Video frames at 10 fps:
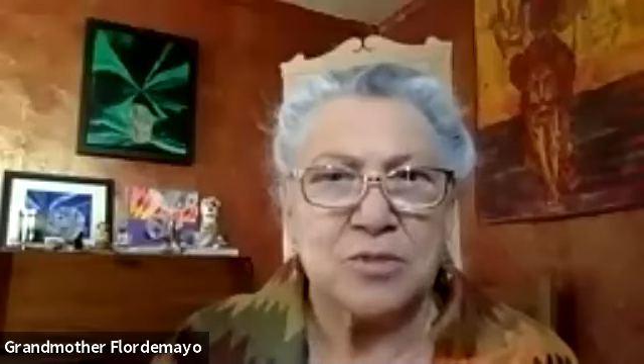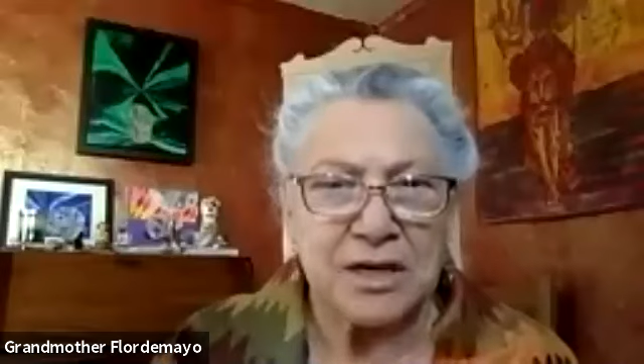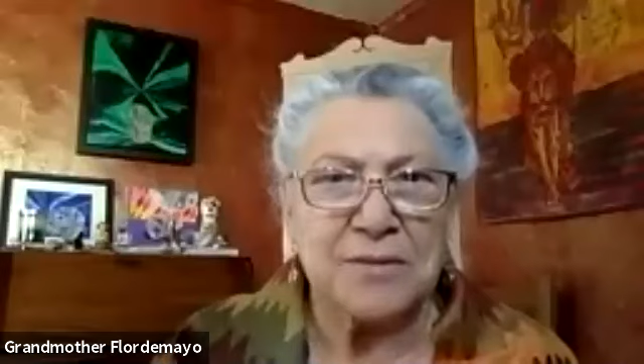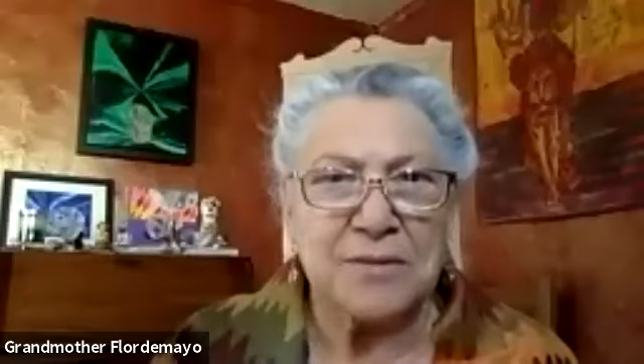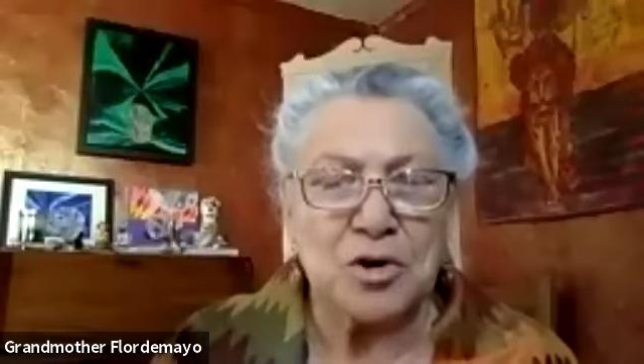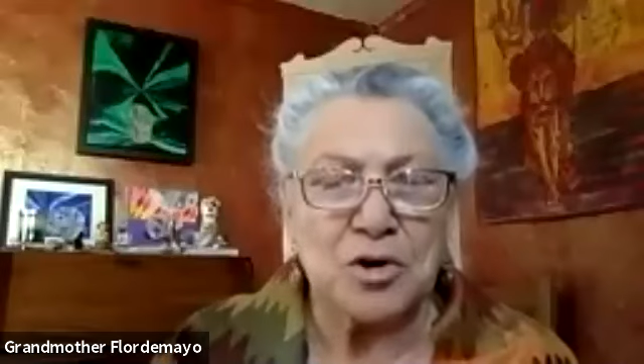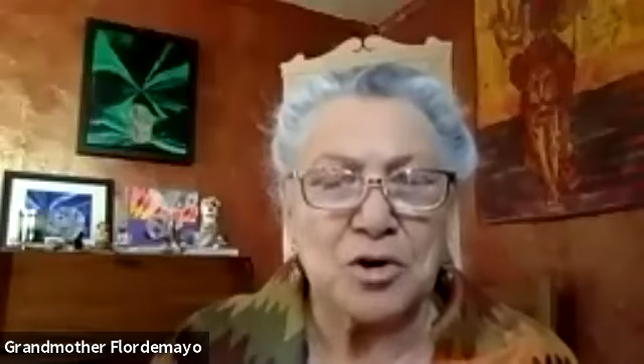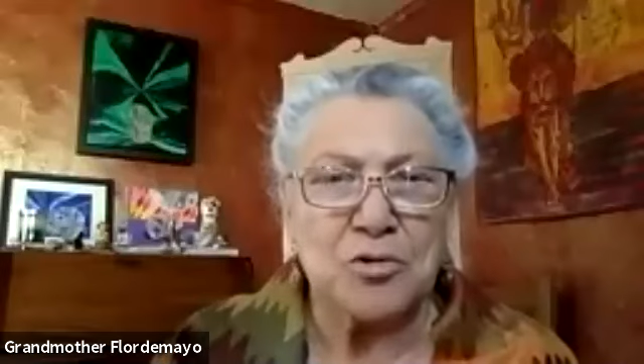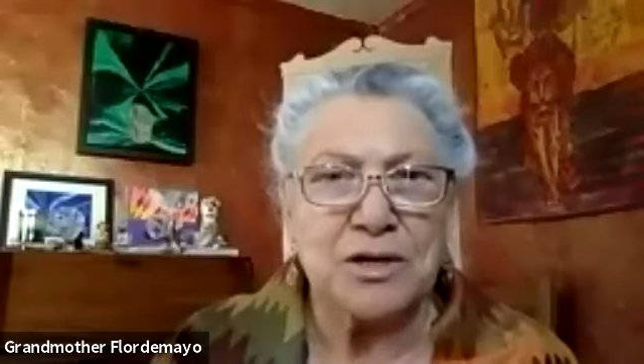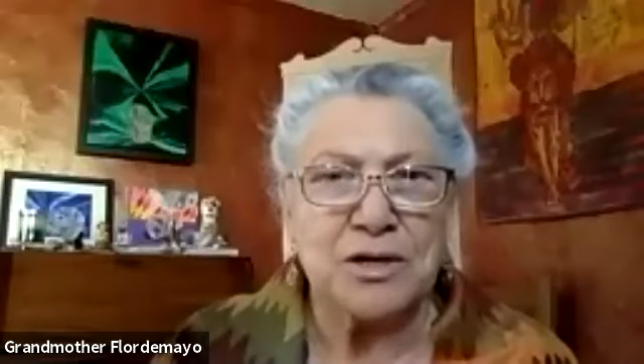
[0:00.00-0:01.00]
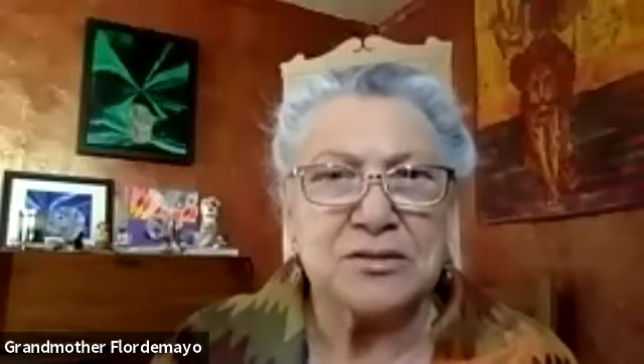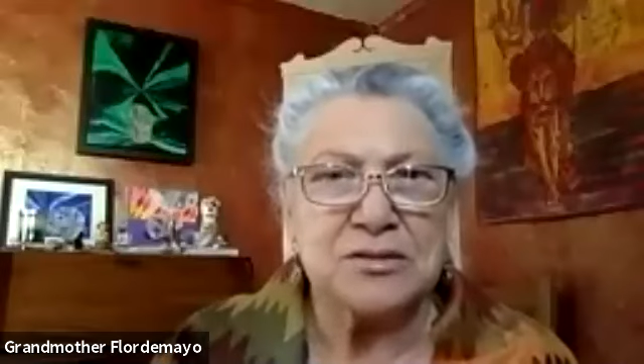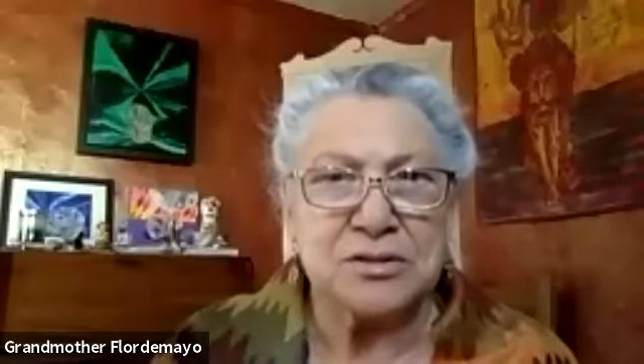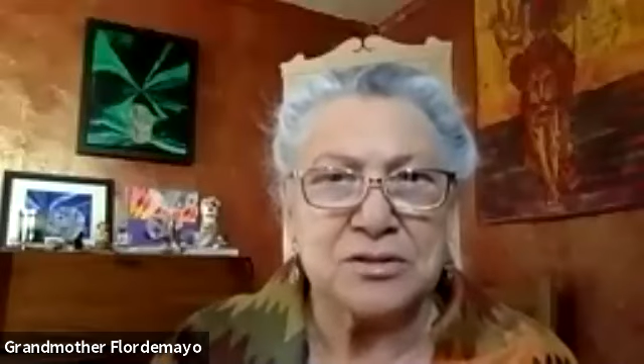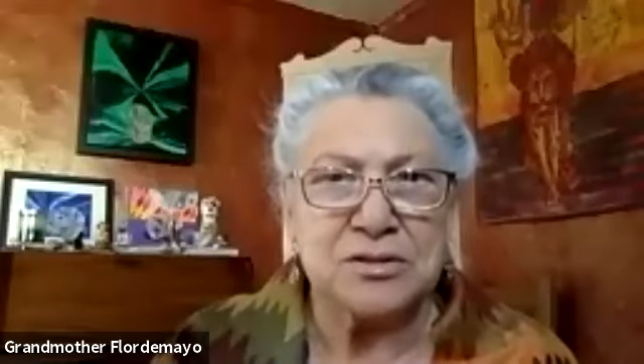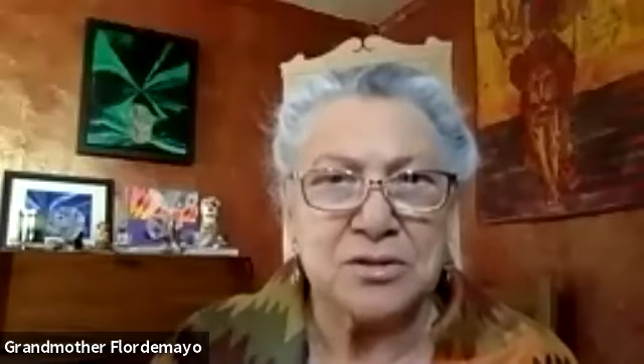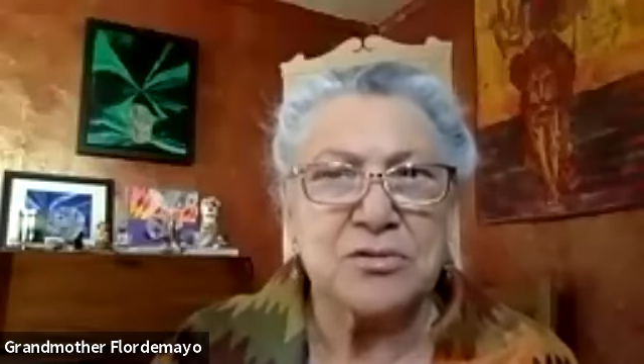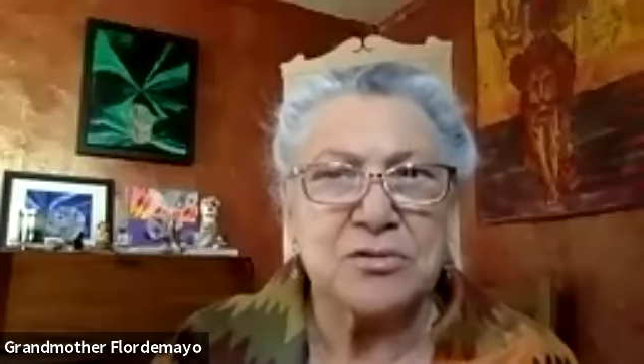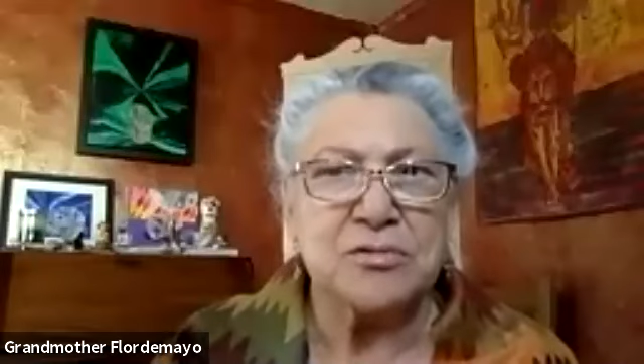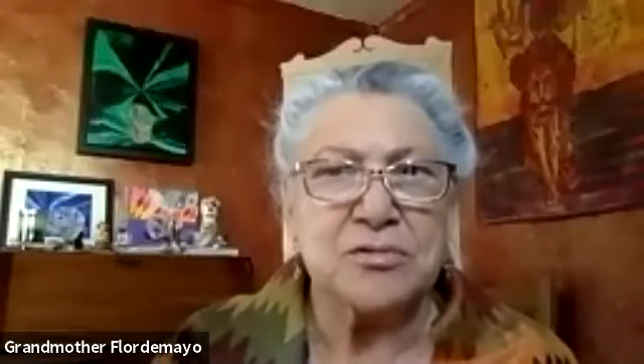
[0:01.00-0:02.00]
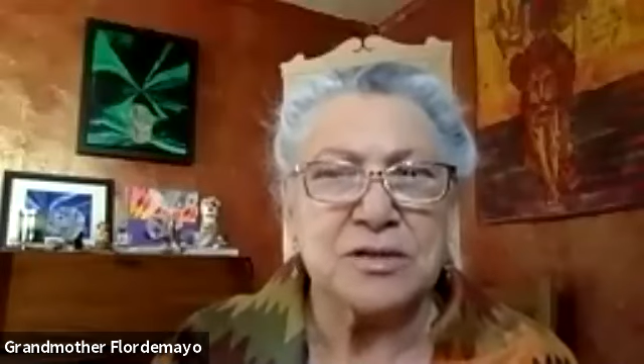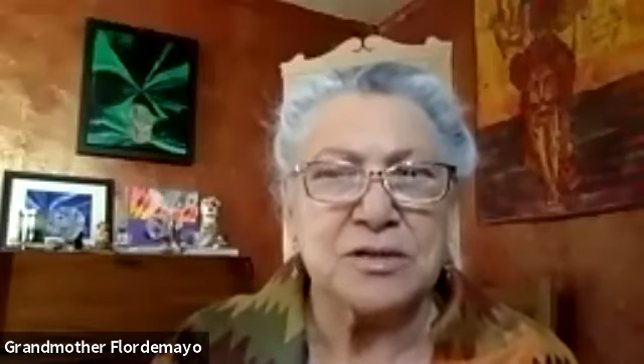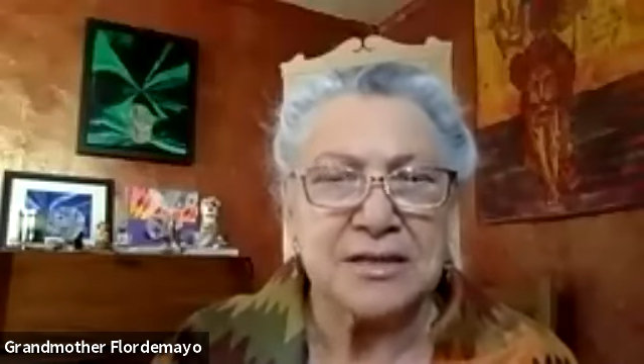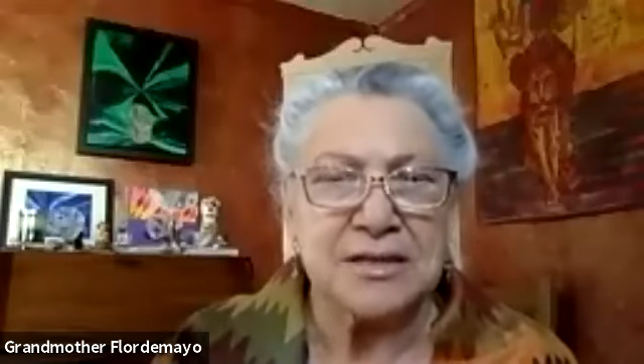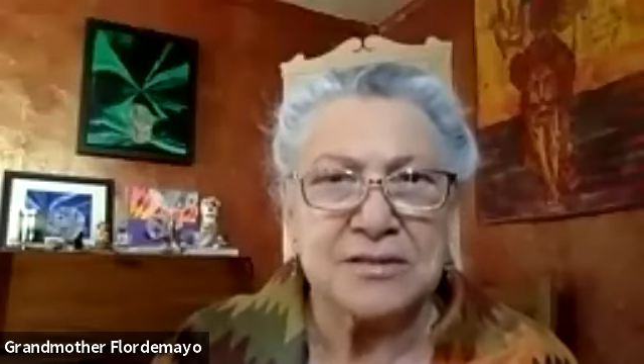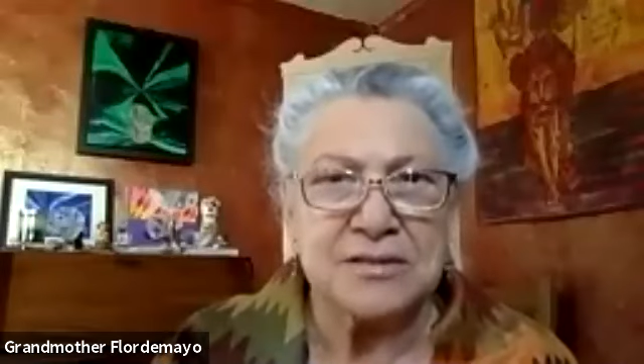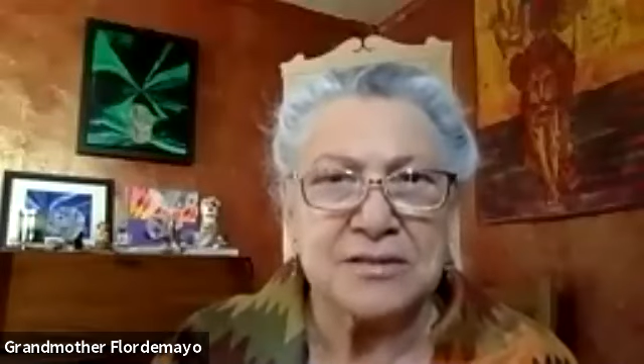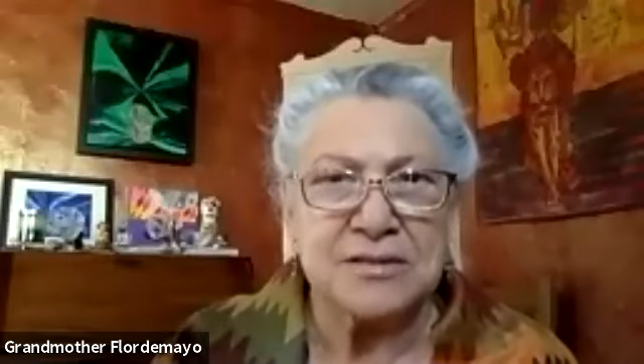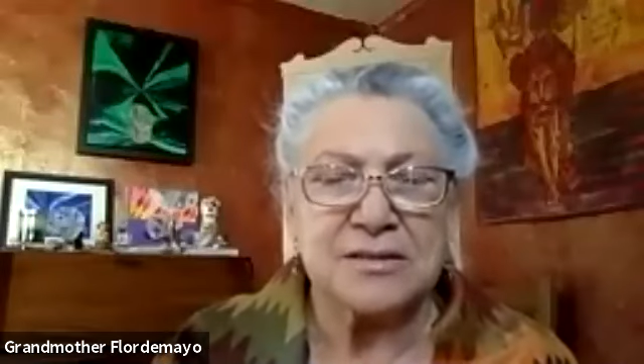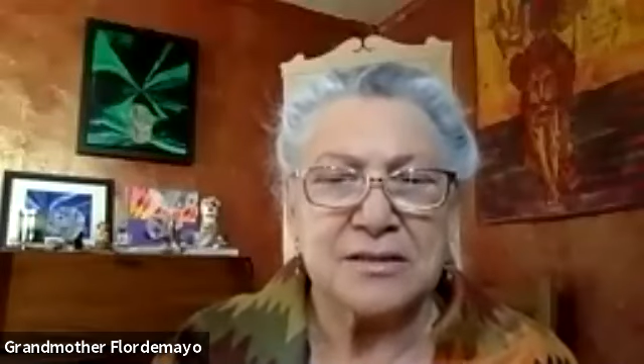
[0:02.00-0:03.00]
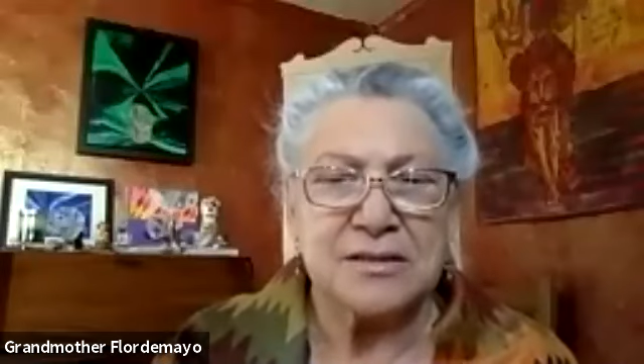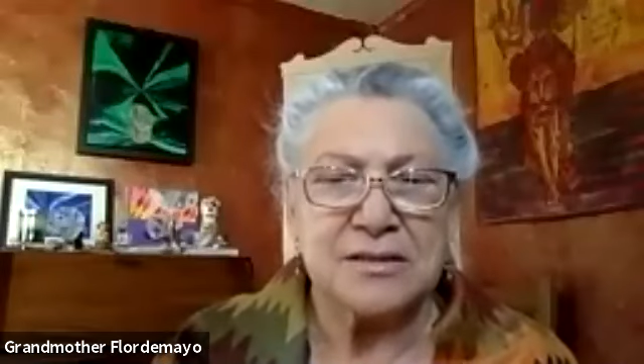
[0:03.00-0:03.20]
what I'm going to do is